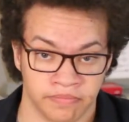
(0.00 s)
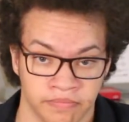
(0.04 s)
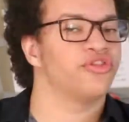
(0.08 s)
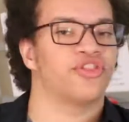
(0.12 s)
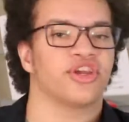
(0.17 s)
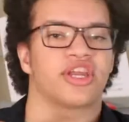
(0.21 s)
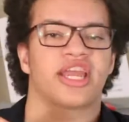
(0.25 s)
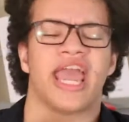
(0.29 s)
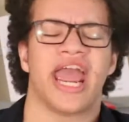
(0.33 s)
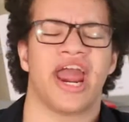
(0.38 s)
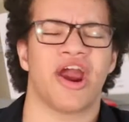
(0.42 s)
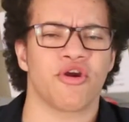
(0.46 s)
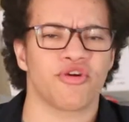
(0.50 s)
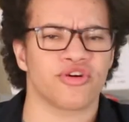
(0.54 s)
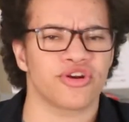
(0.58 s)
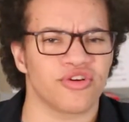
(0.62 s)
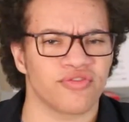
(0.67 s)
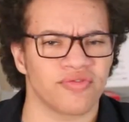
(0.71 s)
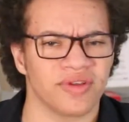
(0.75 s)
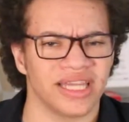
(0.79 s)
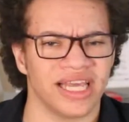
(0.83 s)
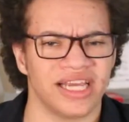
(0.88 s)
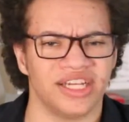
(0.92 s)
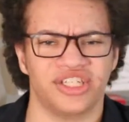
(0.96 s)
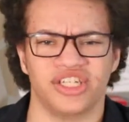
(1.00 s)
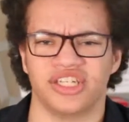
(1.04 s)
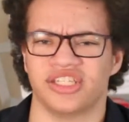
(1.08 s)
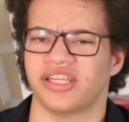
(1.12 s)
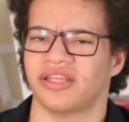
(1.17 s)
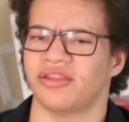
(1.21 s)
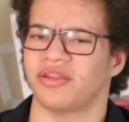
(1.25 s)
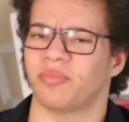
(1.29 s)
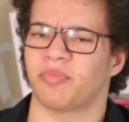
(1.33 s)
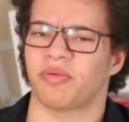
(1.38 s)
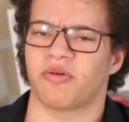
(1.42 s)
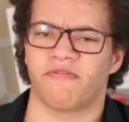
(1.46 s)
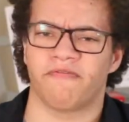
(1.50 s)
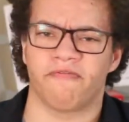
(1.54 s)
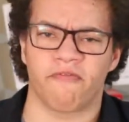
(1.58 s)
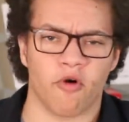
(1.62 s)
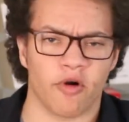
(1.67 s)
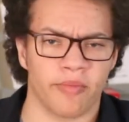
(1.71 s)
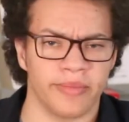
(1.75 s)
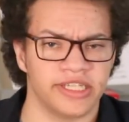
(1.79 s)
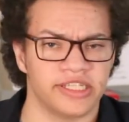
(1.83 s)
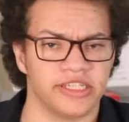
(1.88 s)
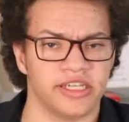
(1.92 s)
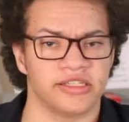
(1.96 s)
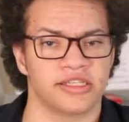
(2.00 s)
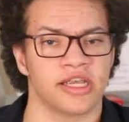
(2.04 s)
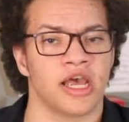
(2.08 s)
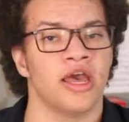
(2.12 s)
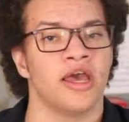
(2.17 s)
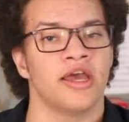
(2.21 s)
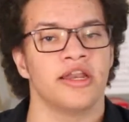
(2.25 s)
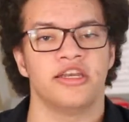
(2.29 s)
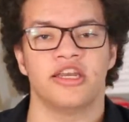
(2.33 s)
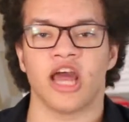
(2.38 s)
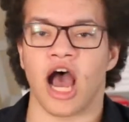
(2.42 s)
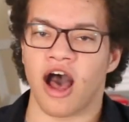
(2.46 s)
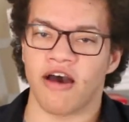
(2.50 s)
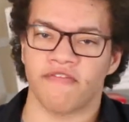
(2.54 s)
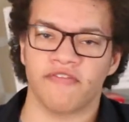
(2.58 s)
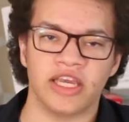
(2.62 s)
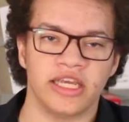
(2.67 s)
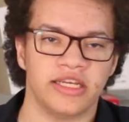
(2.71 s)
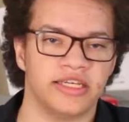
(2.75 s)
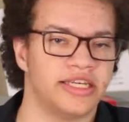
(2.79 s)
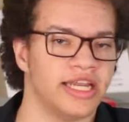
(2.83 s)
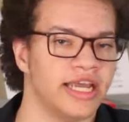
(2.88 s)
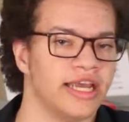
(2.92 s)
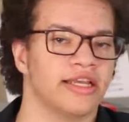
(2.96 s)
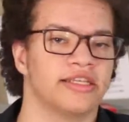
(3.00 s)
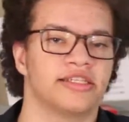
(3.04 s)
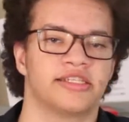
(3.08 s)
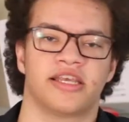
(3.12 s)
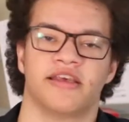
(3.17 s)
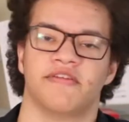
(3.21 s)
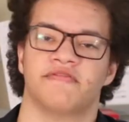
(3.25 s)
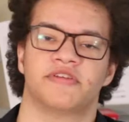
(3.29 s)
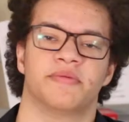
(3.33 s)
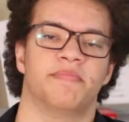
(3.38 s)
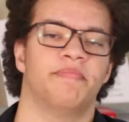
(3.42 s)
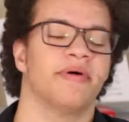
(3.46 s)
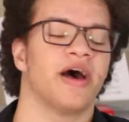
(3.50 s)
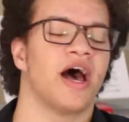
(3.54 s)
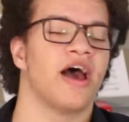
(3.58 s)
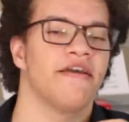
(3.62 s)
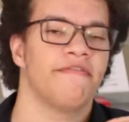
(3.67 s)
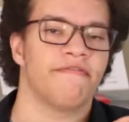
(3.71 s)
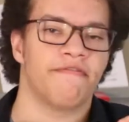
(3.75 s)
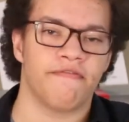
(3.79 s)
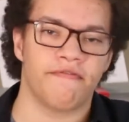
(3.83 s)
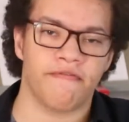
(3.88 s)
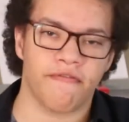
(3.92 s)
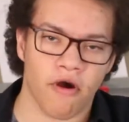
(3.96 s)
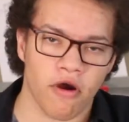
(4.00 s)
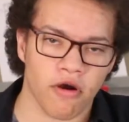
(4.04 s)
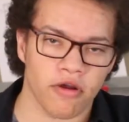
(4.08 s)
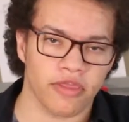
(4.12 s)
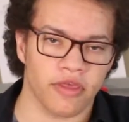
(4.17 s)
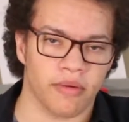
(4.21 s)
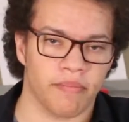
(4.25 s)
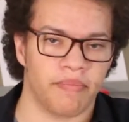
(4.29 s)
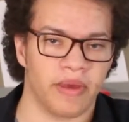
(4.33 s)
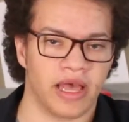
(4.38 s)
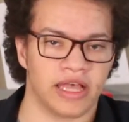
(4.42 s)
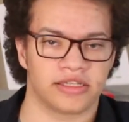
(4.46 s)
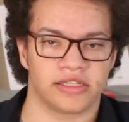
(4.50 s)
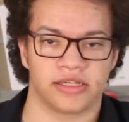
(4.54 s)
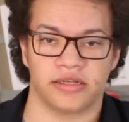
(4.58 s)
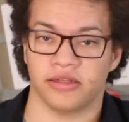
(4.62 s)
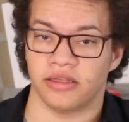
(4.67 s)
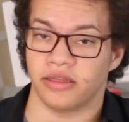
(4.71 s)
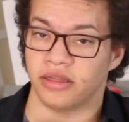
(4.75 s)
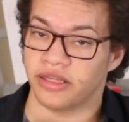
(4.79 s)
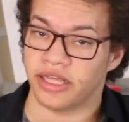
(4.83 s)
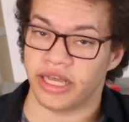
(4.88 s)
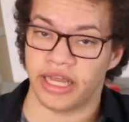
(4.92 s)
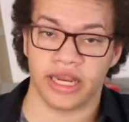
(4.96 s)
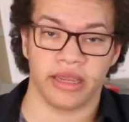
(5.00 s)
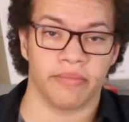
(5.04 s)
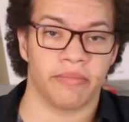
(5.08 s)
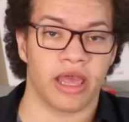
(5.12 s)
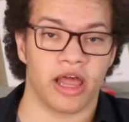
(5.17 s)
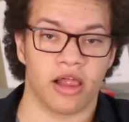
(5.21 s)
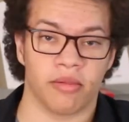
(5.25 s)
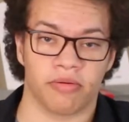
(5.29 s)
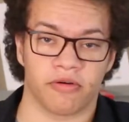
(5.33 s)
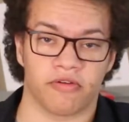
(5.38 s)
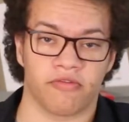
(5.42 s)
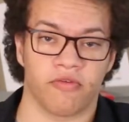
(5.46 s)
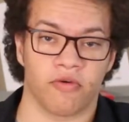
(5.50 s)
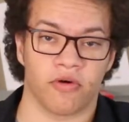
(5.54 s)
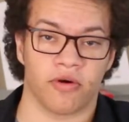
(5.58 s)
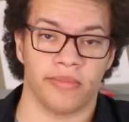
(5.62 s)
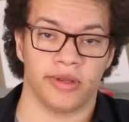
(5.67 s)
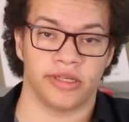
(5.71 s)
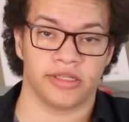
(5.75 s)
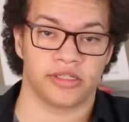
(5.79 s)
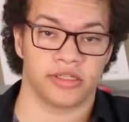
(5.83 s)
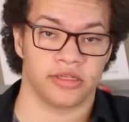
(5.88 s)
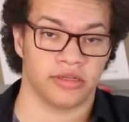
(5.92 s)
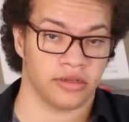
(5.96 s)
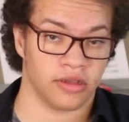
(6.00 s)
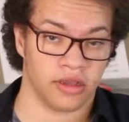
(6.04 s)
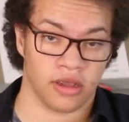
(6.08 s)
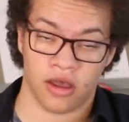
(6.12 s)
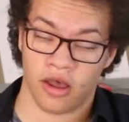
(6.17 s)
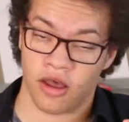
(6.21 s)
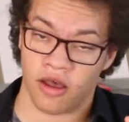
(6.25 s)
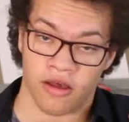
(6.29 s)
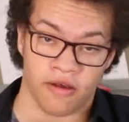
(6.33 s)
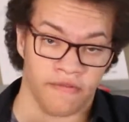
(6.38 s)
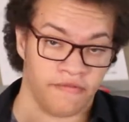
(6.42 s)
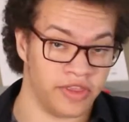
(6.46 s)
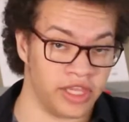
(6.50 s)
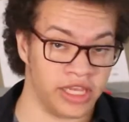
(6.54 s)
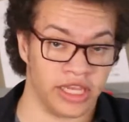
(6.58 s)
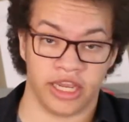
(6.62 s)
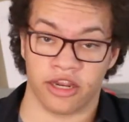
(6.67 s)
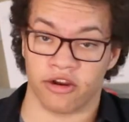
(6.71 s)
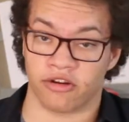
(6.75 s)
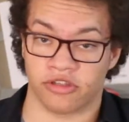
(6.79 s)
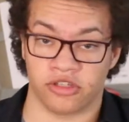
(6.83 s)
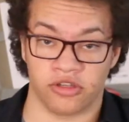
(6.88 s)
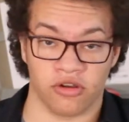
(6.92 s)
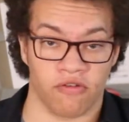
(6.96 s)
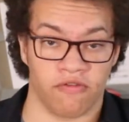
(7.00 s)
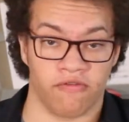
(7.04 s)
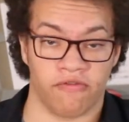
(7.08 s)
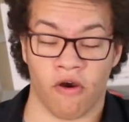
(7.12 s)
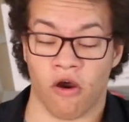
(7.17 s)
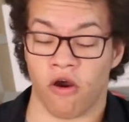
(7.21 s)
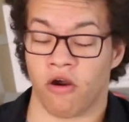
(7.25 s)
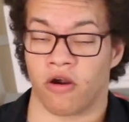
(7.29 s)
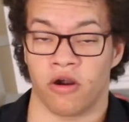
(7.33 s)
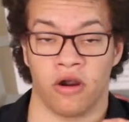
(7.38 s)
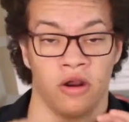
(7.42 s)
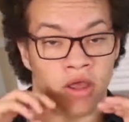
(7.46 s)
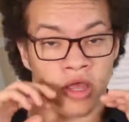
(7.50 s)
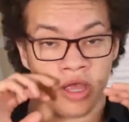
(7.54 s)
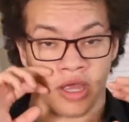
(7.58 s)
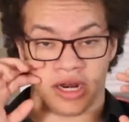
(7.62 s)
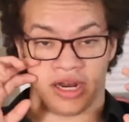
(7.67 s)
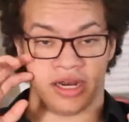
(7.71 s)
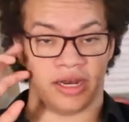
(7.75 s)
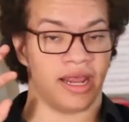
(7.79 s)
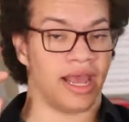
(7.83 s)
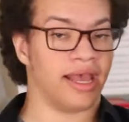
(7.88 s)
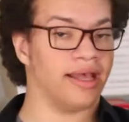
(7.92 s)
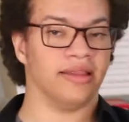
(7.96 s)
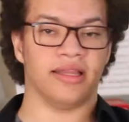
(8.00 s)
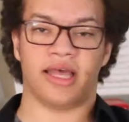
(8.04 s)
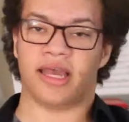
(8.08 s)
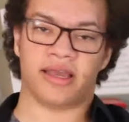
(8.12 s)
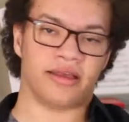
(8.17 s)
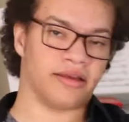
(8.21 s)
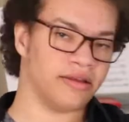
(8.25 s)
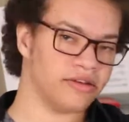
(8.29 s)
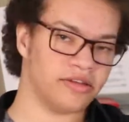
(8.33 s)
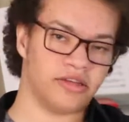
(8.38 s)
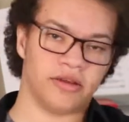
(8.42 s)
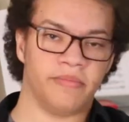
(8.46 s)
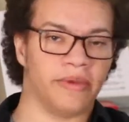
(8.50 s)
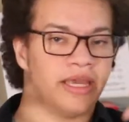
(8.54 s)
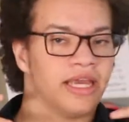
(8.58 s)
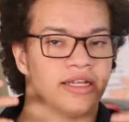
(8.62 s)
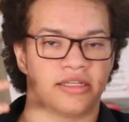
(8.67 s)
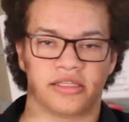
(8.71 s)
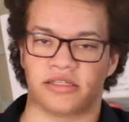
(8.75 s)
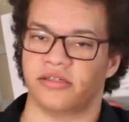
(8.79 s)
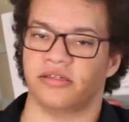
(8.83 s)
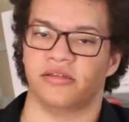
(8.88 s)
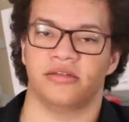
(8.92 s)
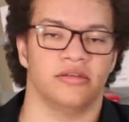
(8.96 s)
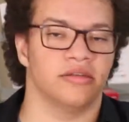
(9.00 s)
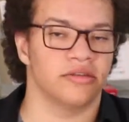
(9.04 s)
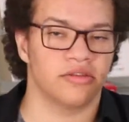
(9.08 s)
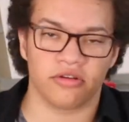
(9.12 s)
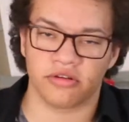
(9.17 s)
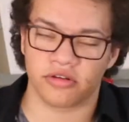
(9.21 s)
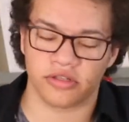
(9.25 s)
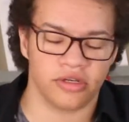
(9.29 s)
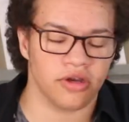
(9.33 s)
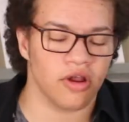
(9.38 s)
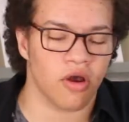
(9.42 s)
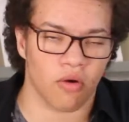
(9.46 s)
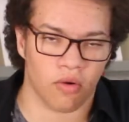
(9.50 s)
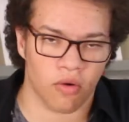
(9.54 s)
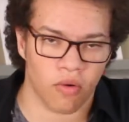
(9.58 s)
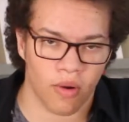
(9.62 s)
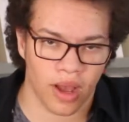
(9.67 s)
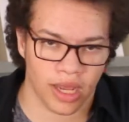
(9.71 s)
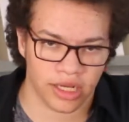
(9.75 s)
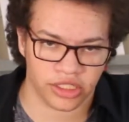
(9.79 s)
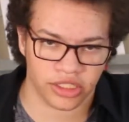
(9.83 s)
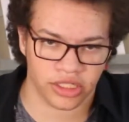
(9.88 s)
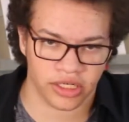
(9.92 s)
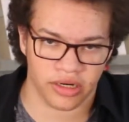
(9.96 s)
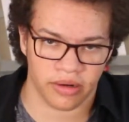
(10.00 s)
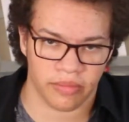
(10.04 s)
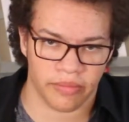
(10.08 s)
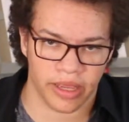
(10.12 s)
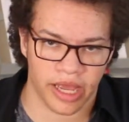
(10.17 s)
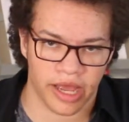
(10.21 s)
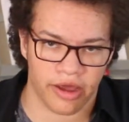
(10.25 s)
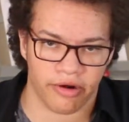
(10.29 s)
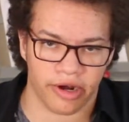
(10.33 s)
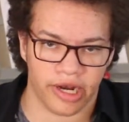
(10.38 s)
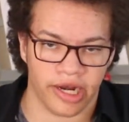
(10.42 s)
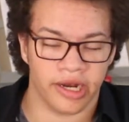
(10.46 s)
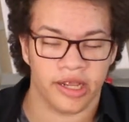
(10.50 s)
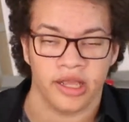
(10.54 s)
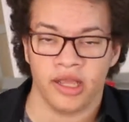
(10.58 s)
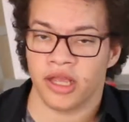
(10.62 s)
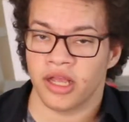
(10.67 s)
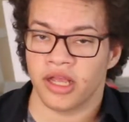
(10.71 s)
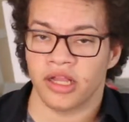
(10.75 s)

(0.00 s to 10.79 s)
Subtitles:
The character relations and the performances, Daveed Diggs gives by far the best leading male performance of the year so far to date. Like, to me, there's no question about it.